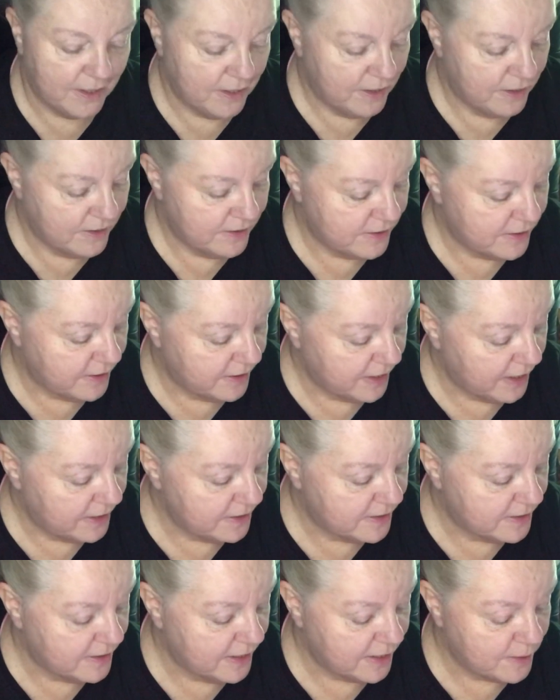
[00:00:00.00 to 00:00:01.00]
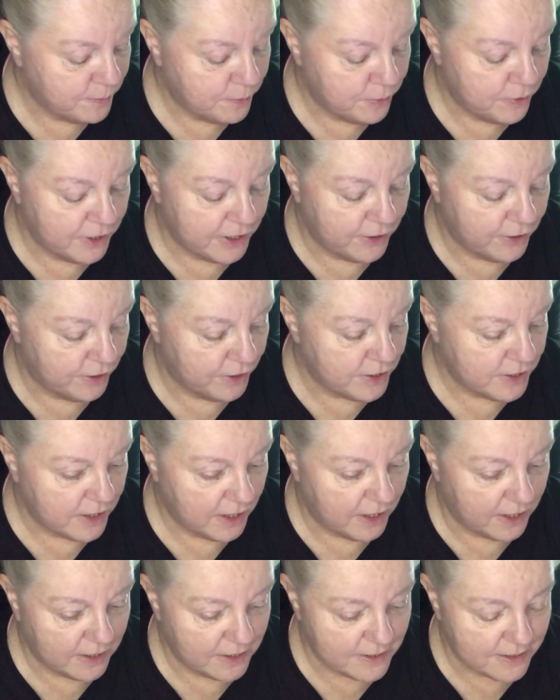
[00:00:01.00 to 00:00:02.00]
so that's pretty good.
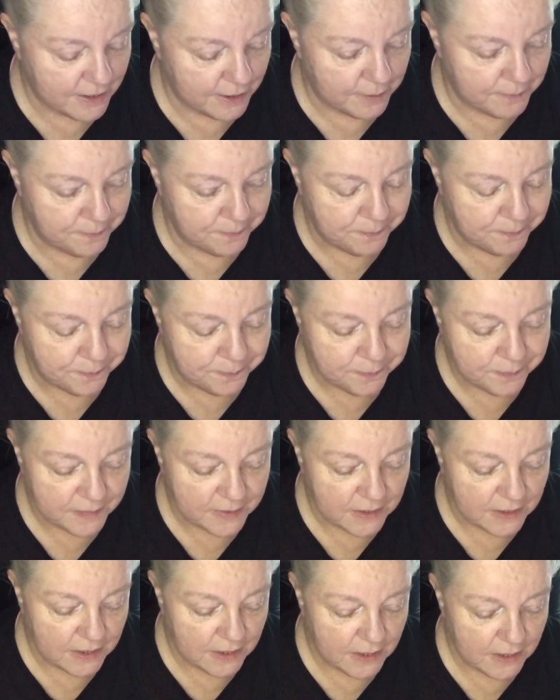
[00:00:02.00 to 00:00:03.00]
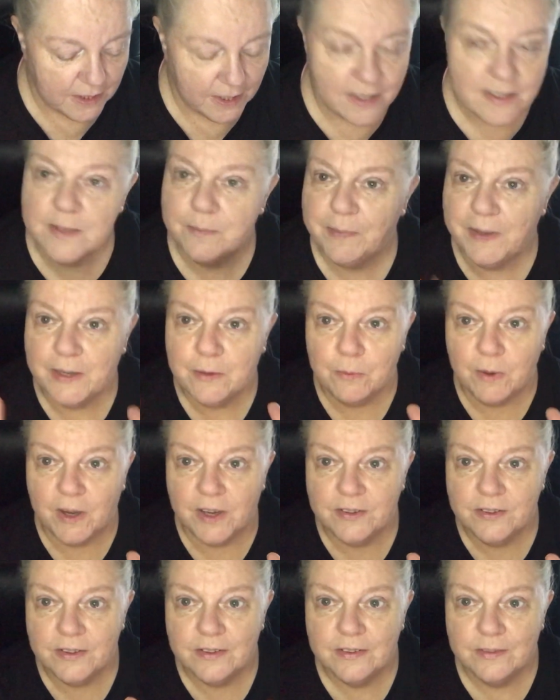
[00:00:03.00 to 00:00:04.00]
And it's a big
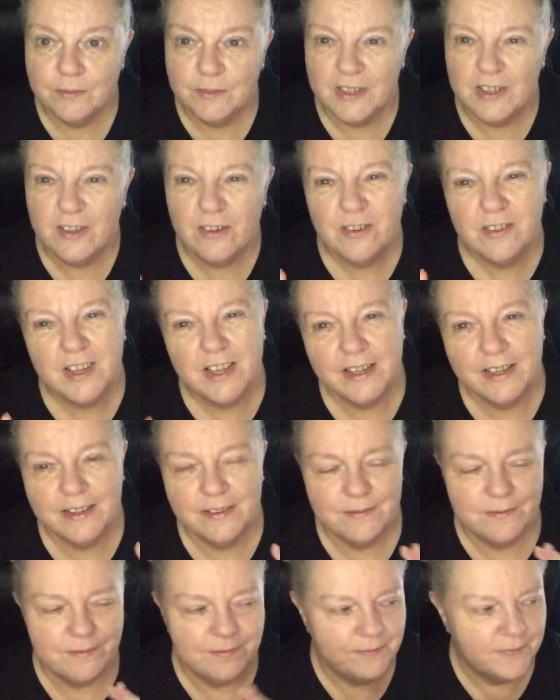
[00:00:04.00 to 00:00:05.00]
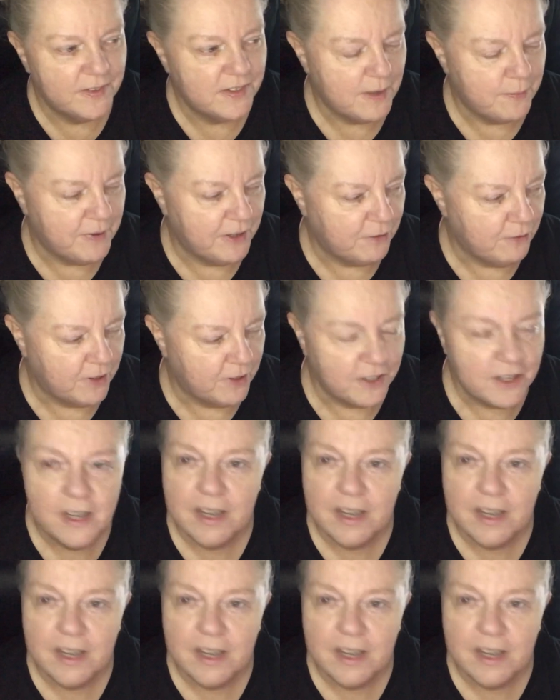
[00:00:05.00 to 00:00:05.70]
one, but not a big one.